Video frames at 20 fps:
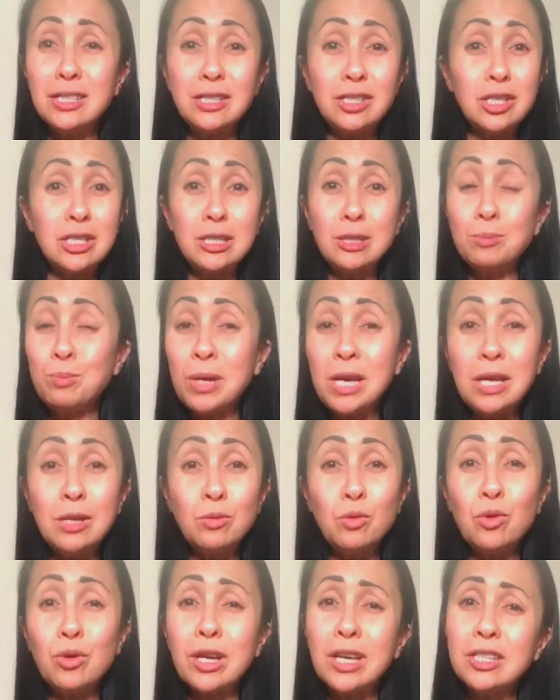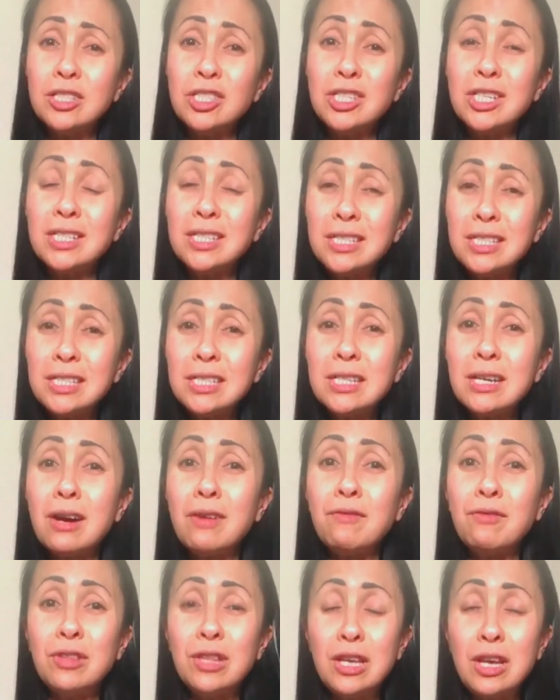Just speed walking, just
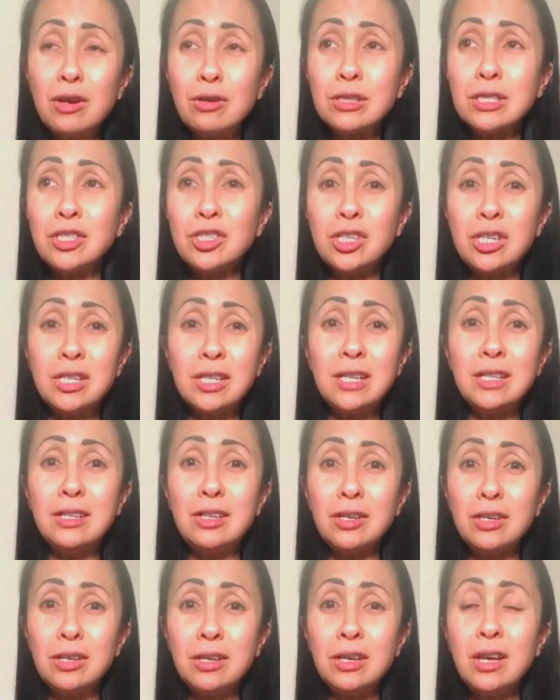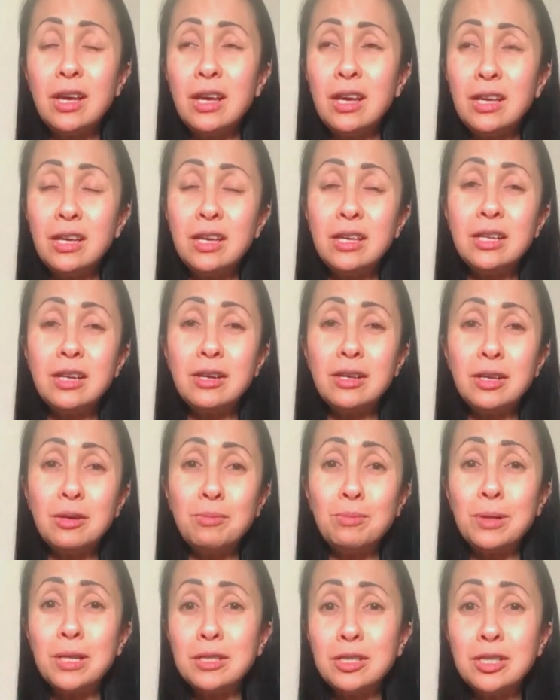enough for the oxygen and your
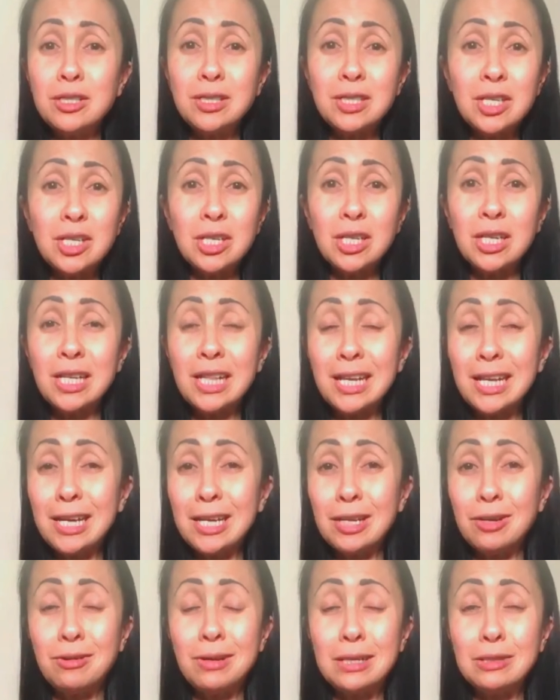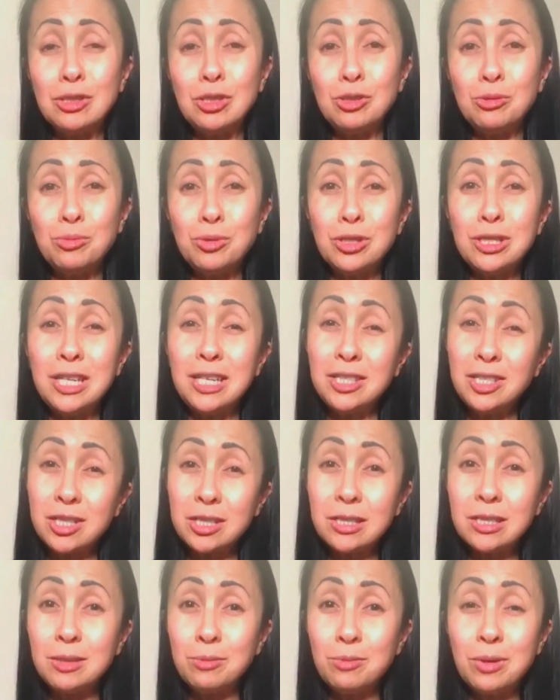blood to circulate around your body,
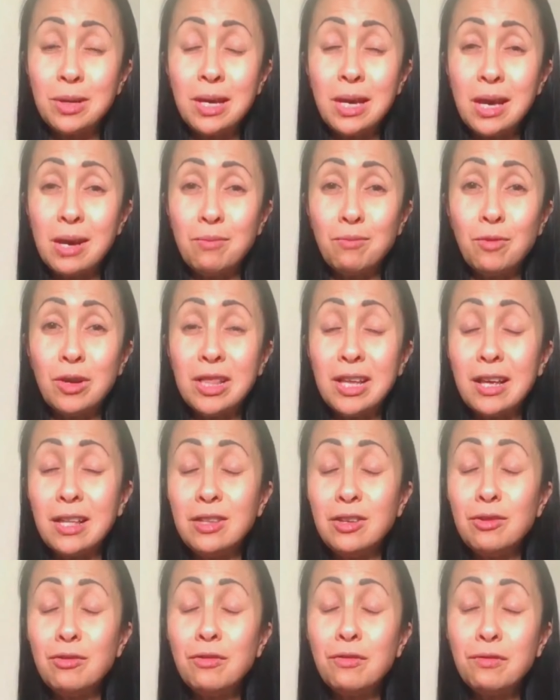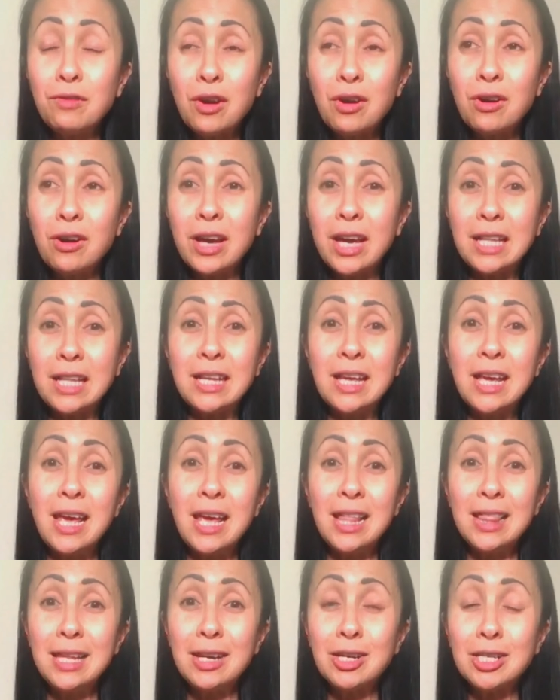just to begin with. And you'll find
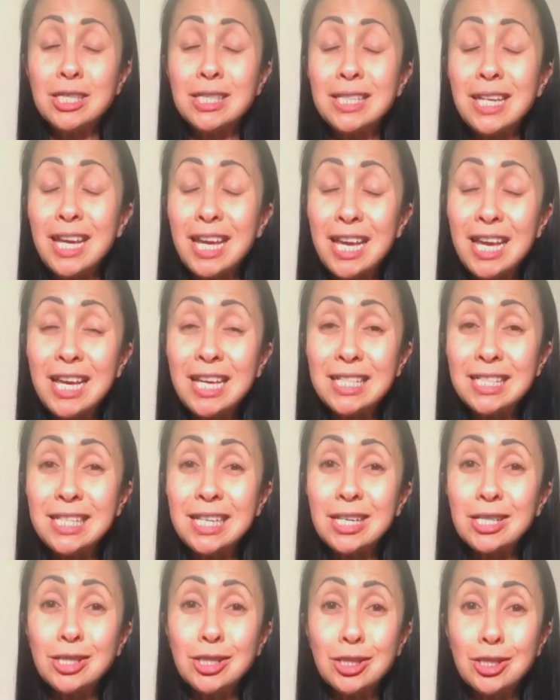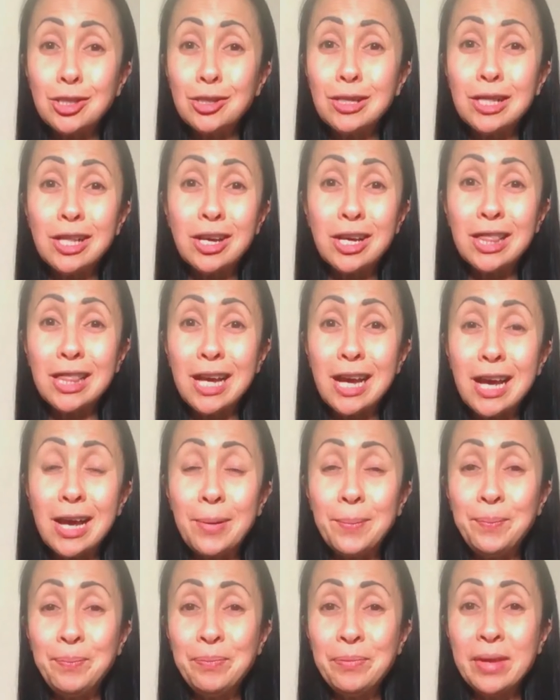that it's easier to do it like
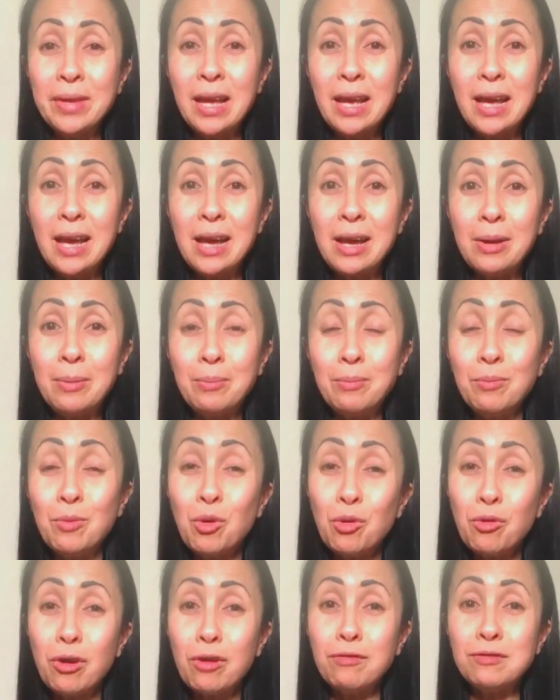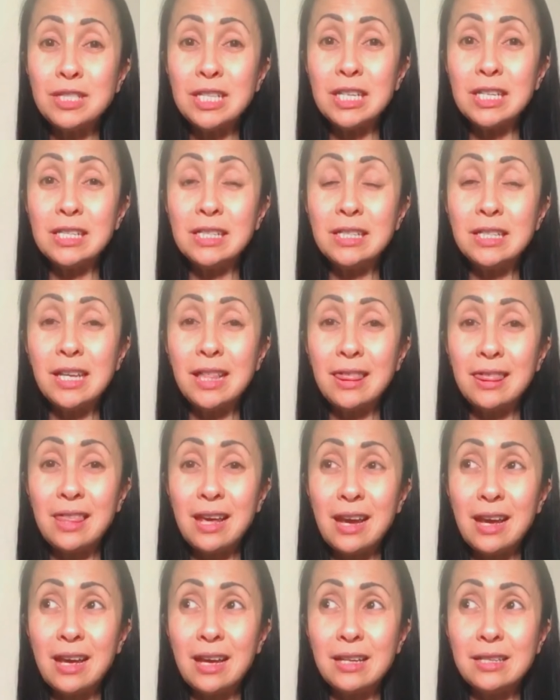that more often
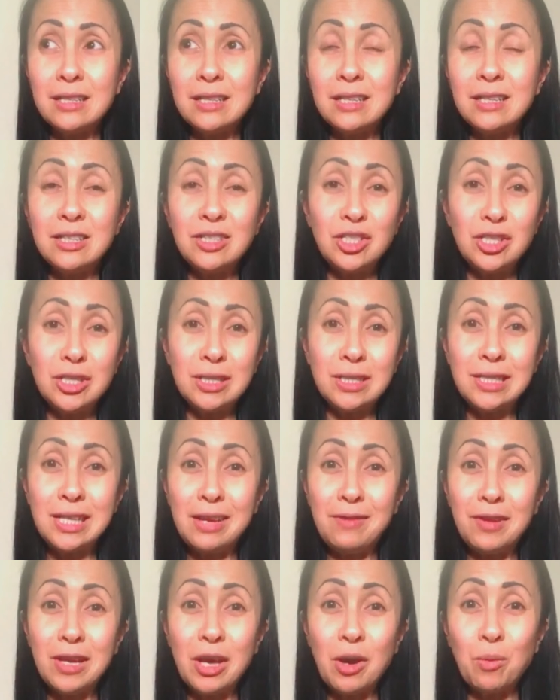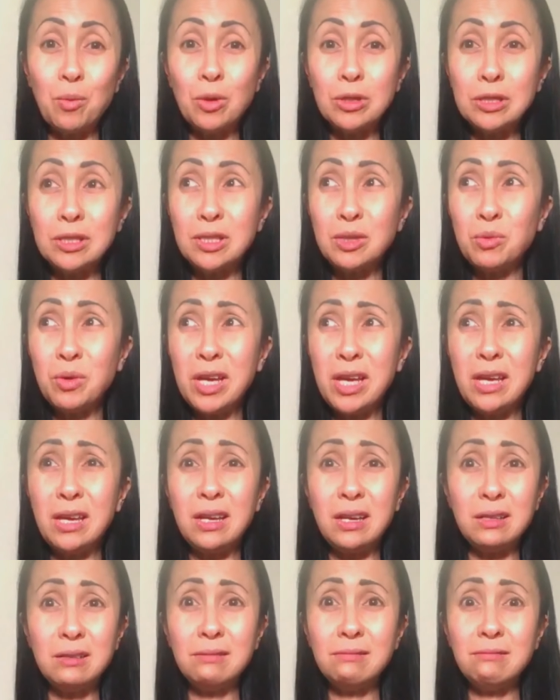than just leaving it once a
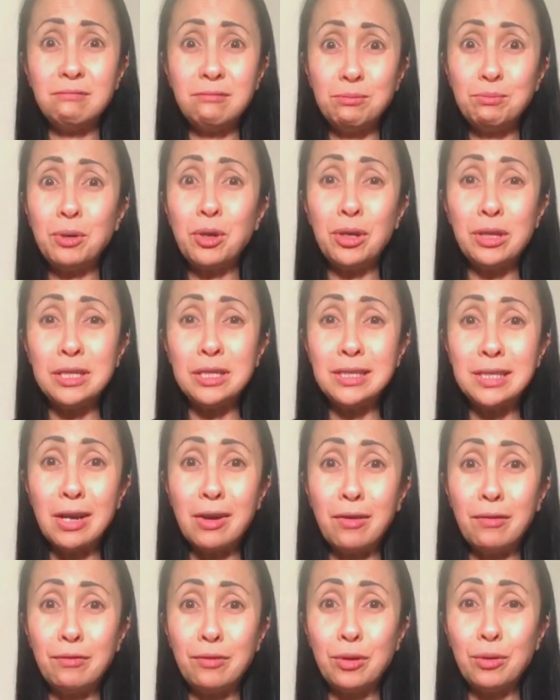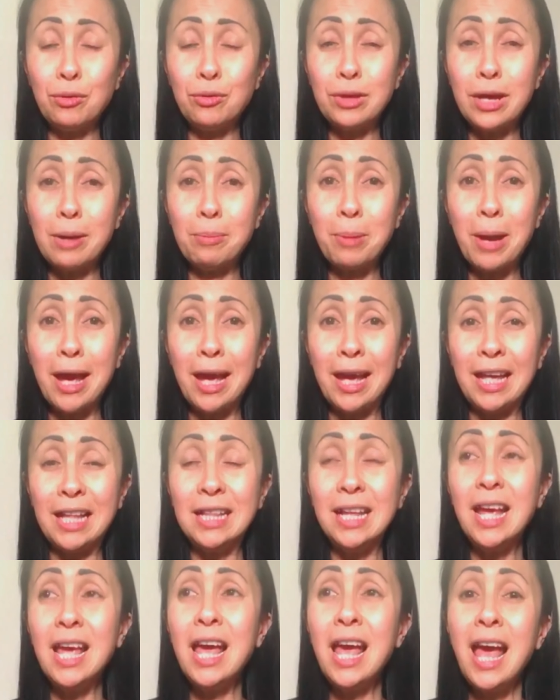week and putting yourself through all that pain.